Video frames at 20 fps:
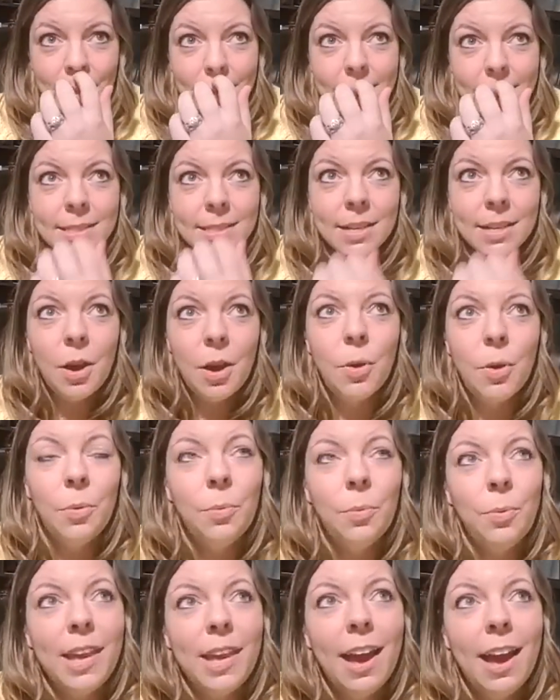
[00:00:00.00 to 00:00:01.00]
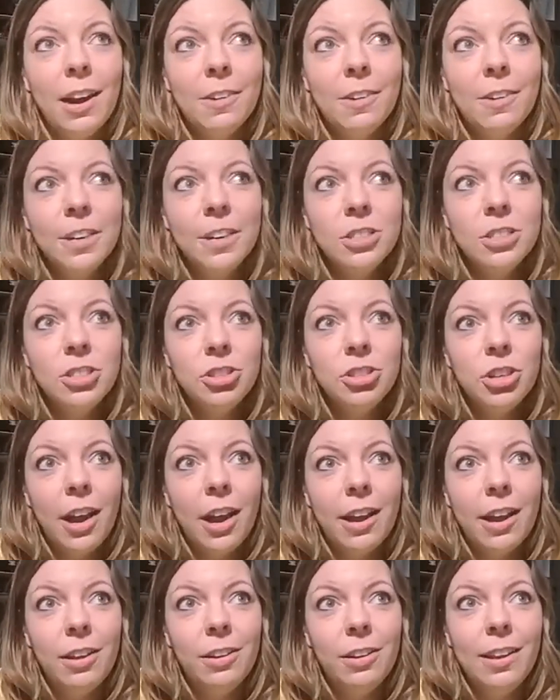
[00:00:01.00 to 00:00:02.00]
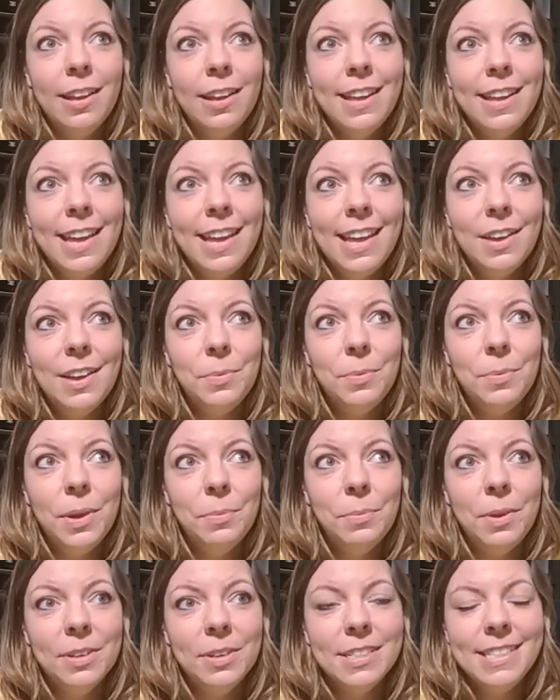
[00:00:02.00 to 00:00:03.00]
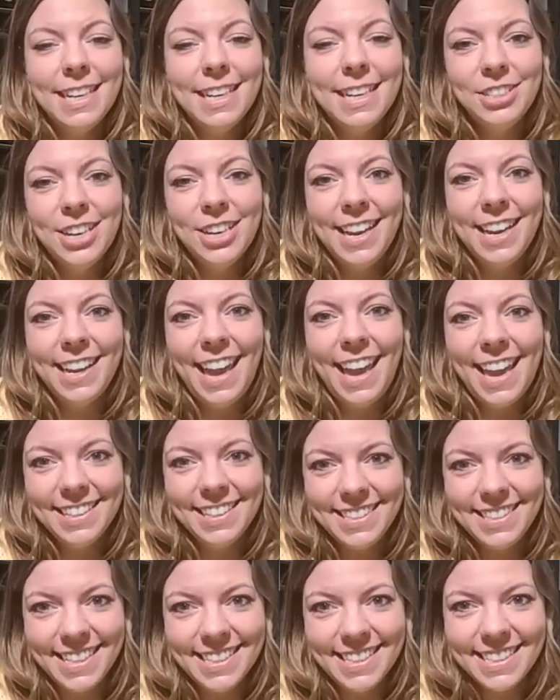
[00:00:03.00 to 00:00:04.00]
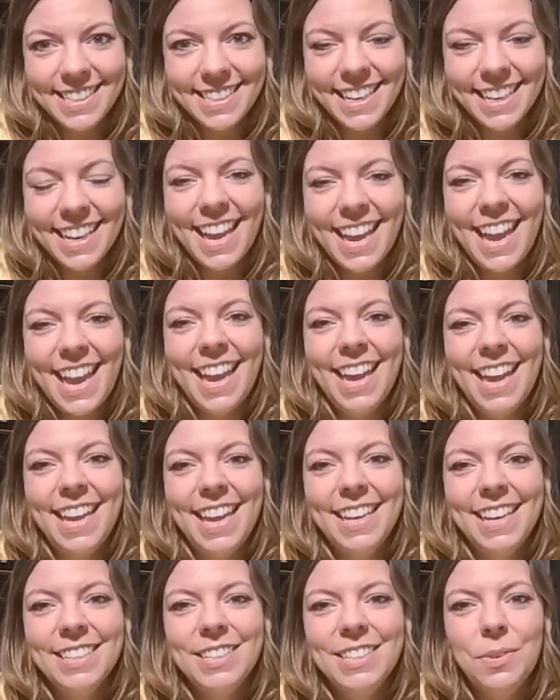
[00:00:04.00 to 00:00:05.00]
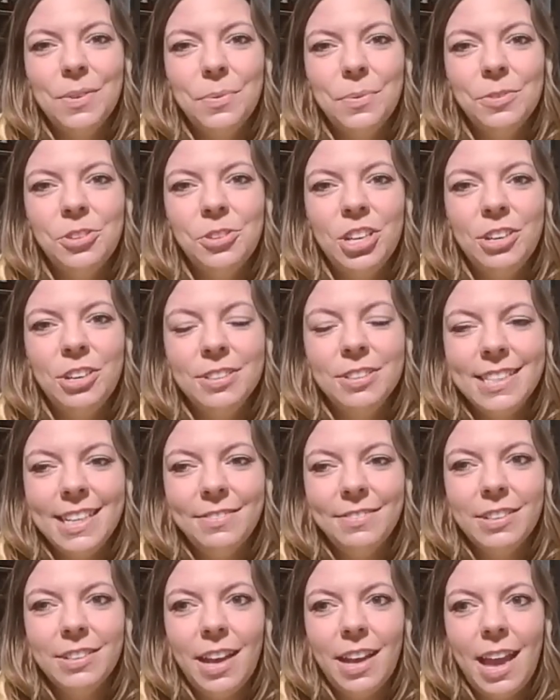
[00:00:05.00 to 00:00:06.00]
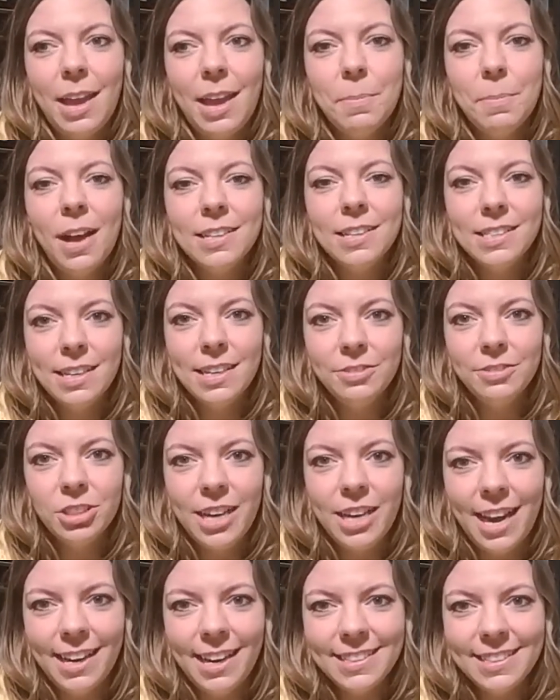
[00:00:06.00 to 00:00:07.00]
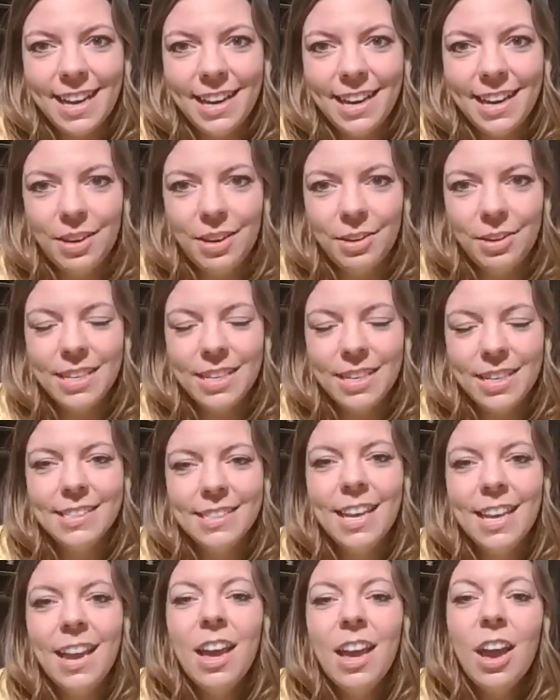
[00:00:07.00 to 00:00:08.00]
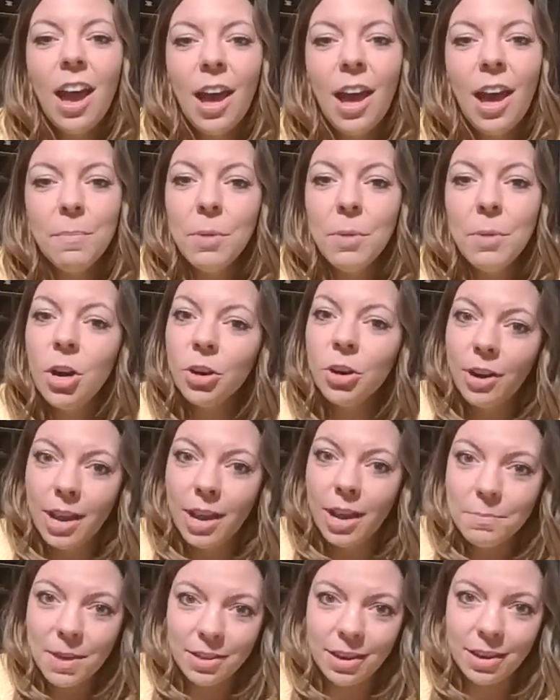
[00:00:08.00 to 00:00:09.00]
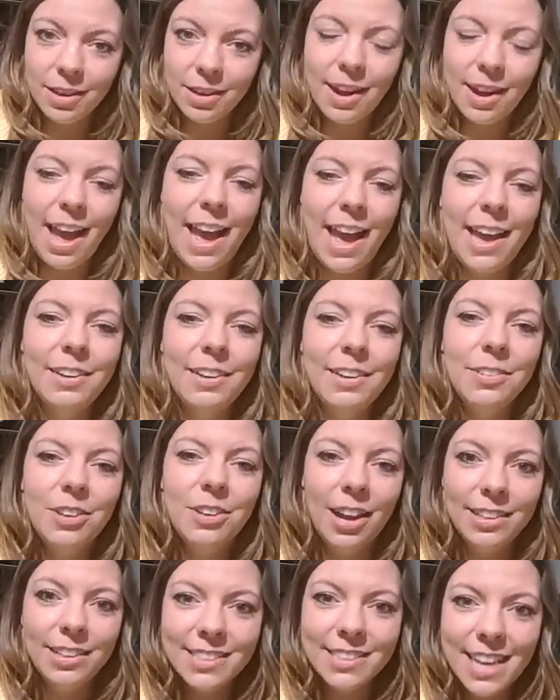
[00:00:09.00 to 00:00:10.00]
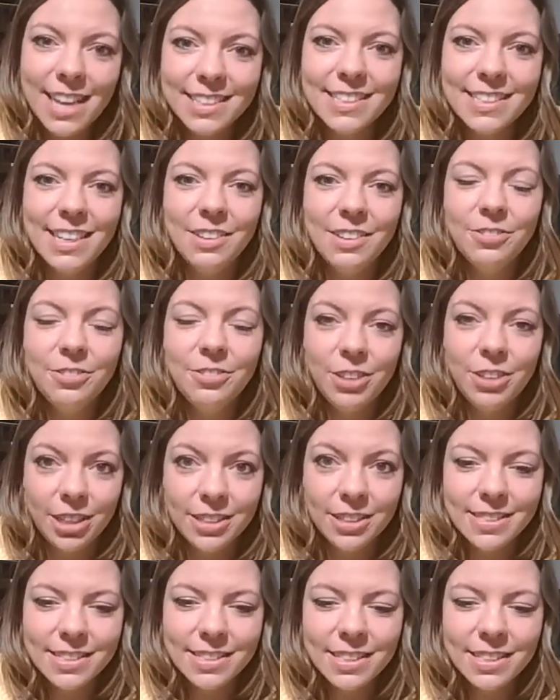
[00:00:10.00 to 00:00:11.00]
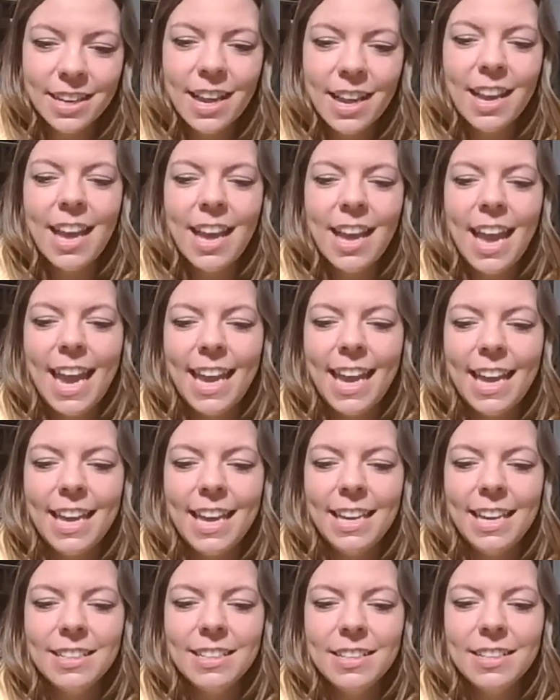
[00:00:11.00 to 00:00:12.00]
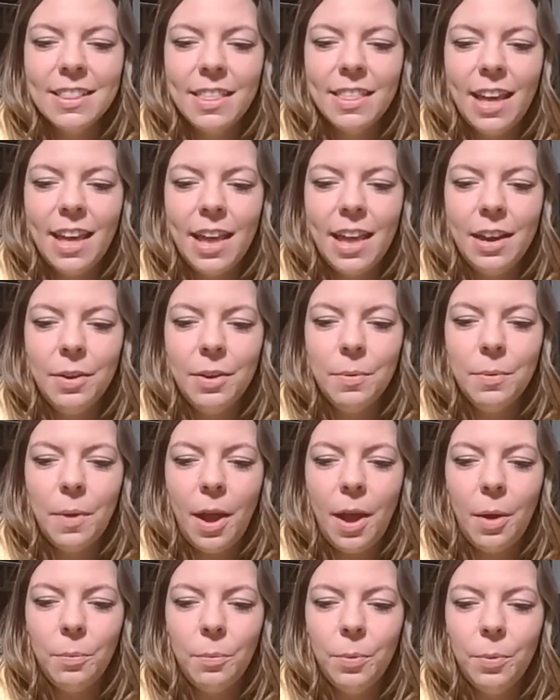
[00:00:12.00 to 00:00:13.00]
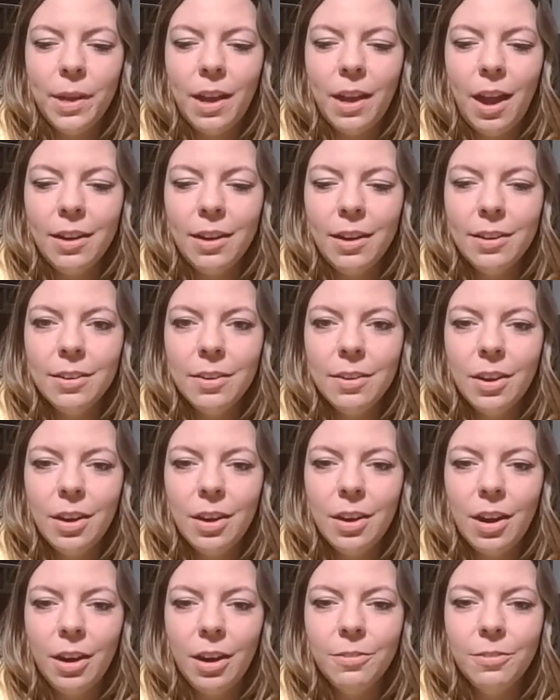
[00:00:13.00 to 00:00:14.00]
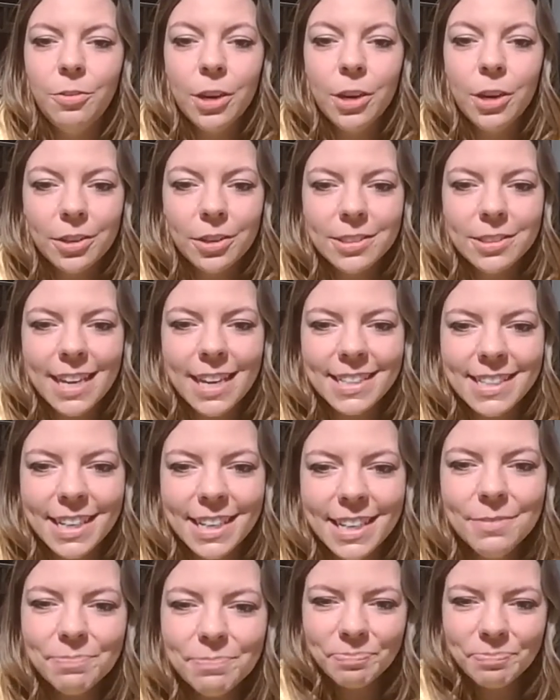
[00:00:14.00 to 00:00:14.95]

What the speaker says: So we had our first child when we were stationed in Kansas, and she received a positive genetic diagnosis. Her grandmother had gotten tested first, and then we got our 4-year-old tested,